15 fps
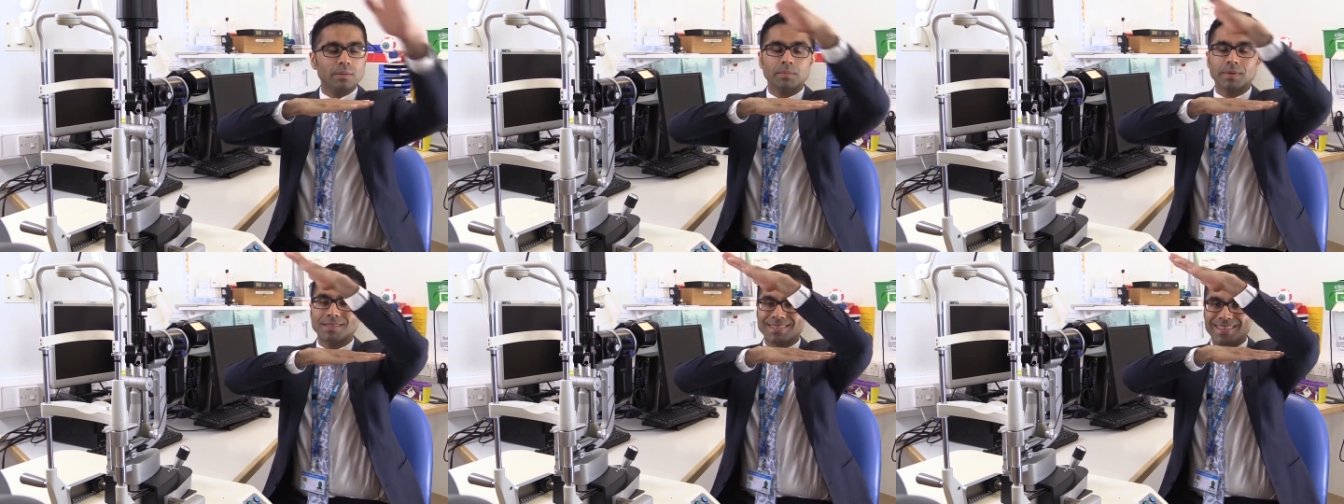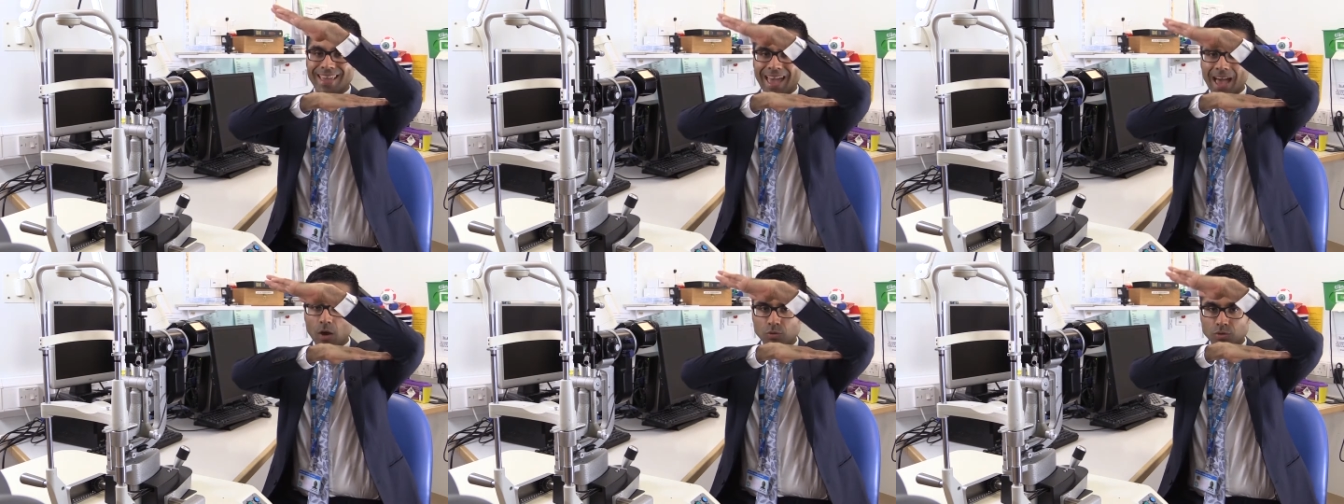meets the
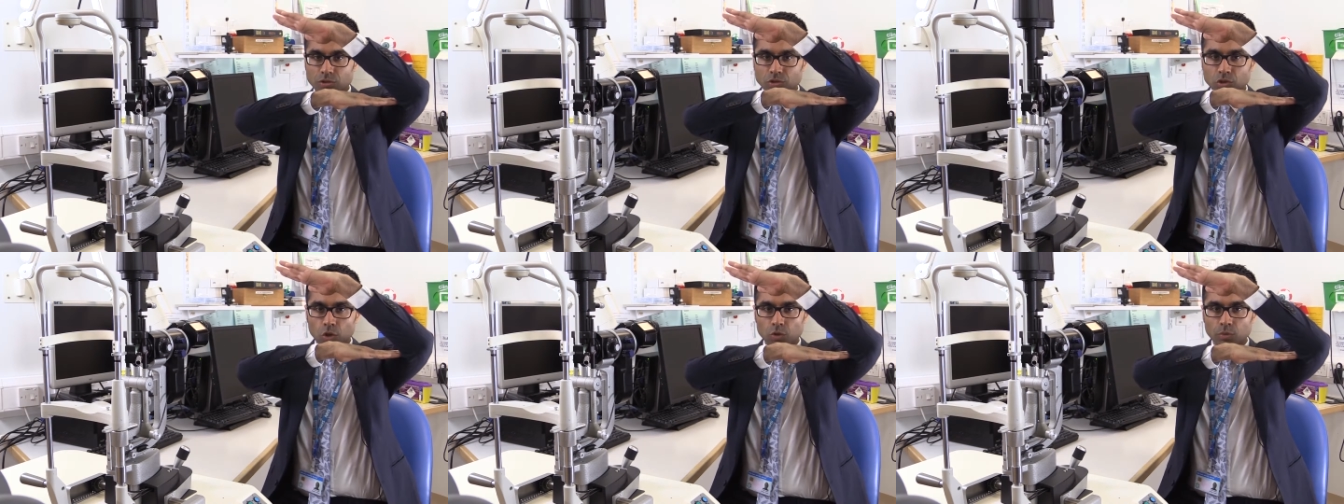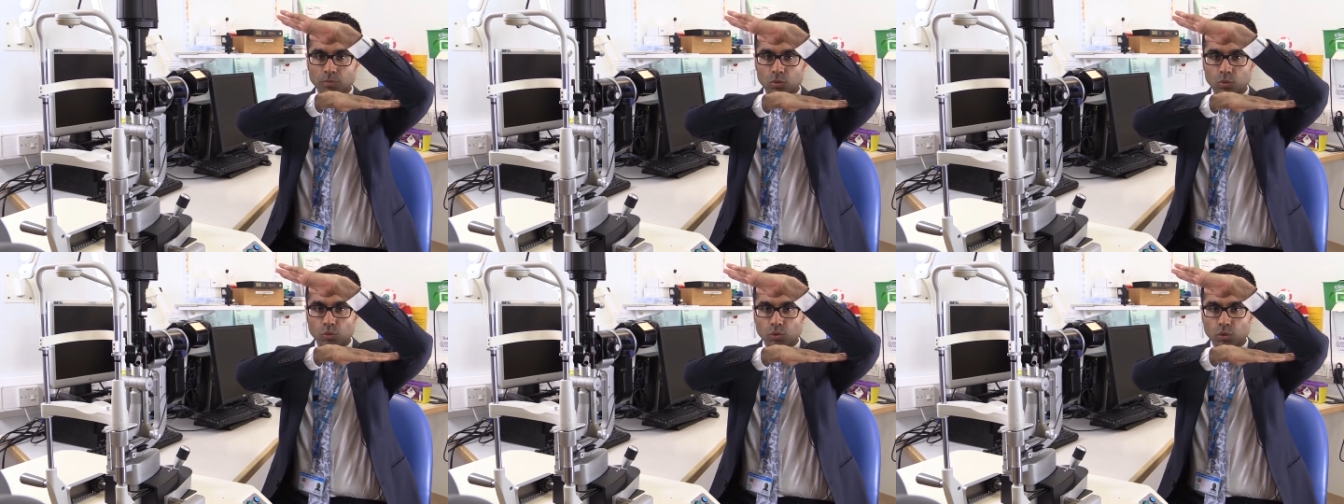outer dome
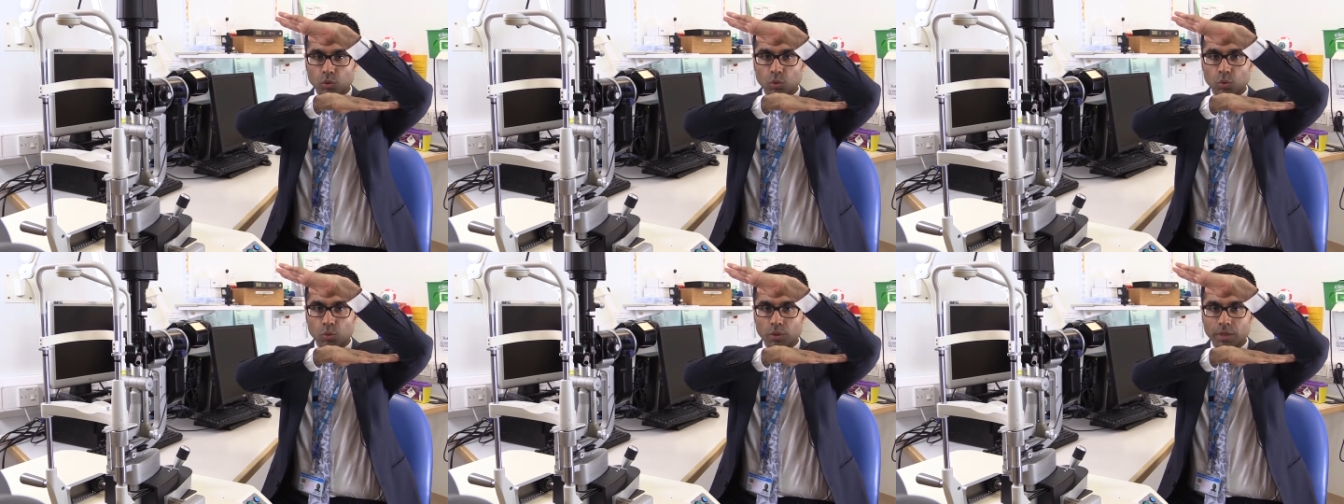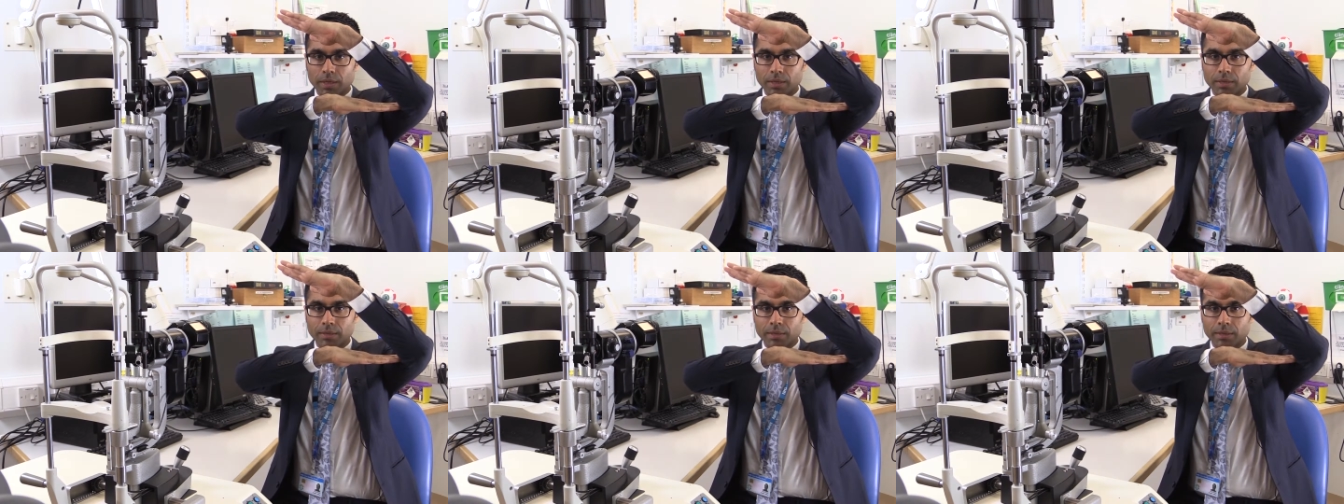called the
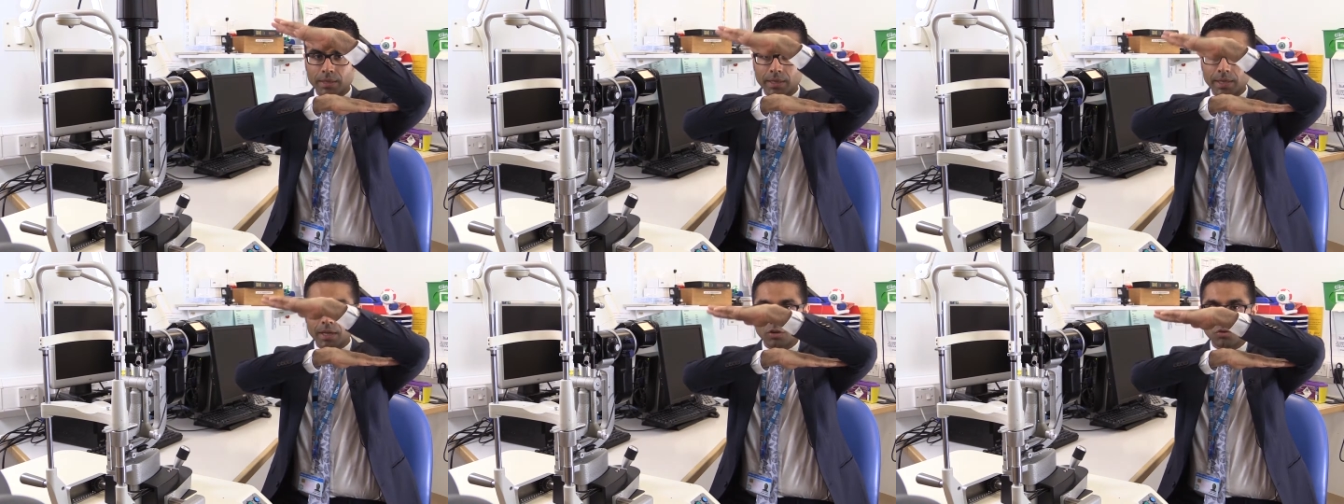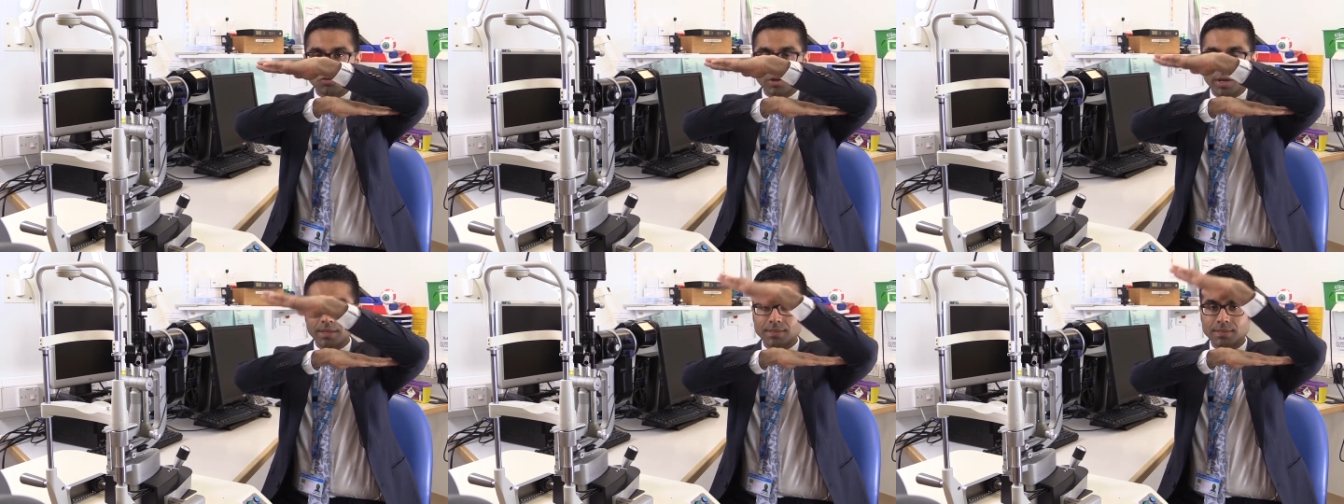cornea. It
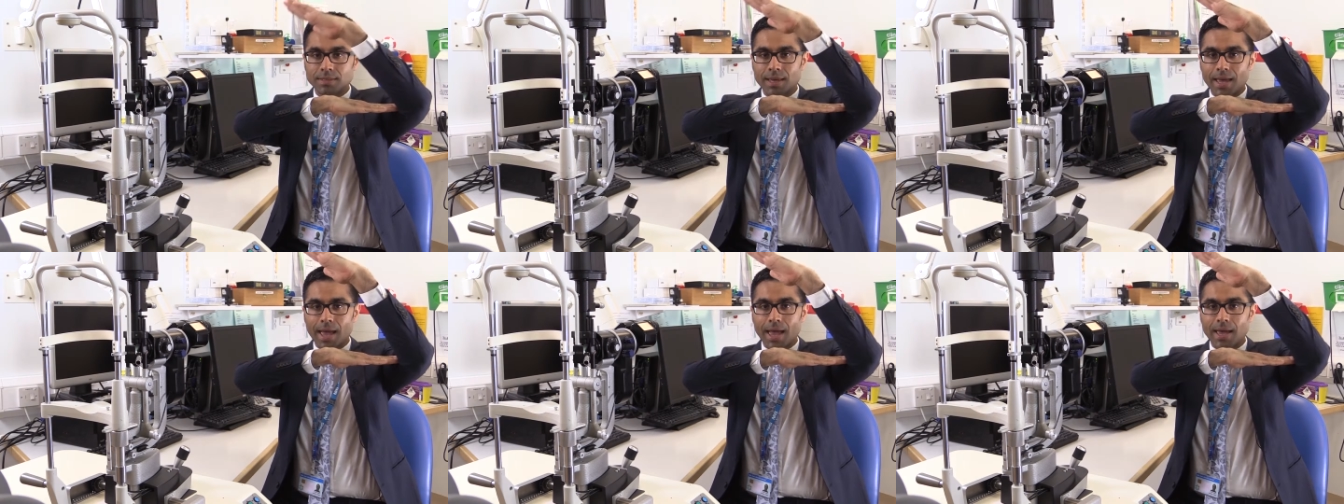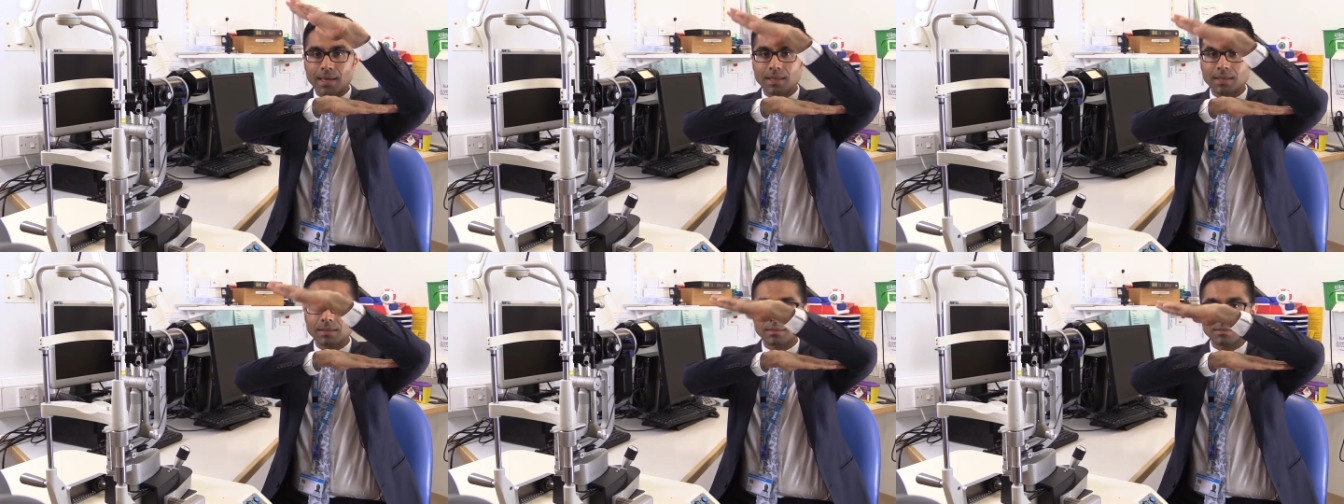creates an
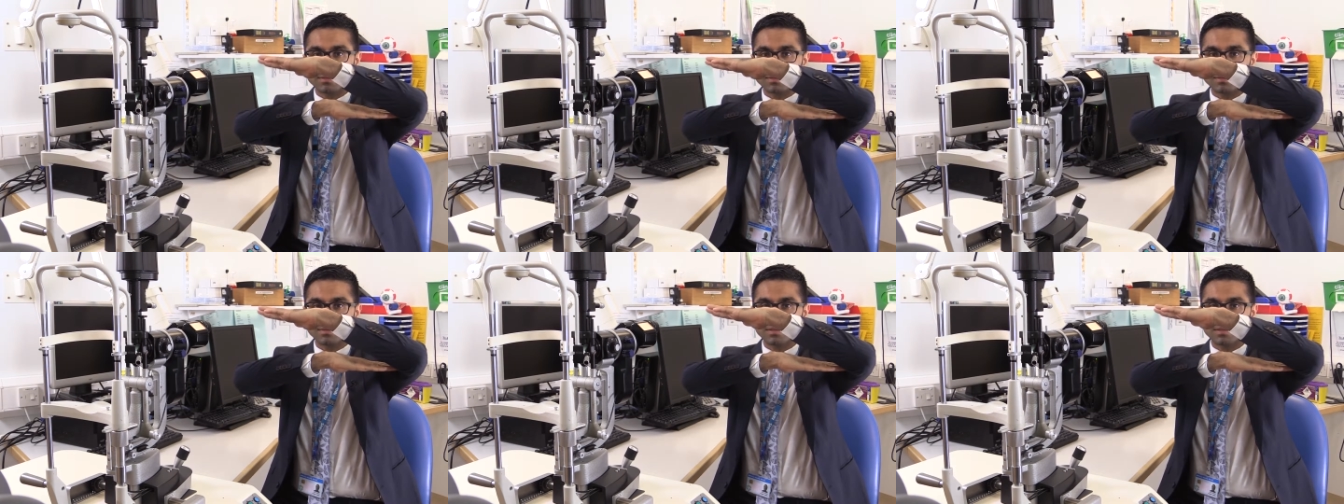angle.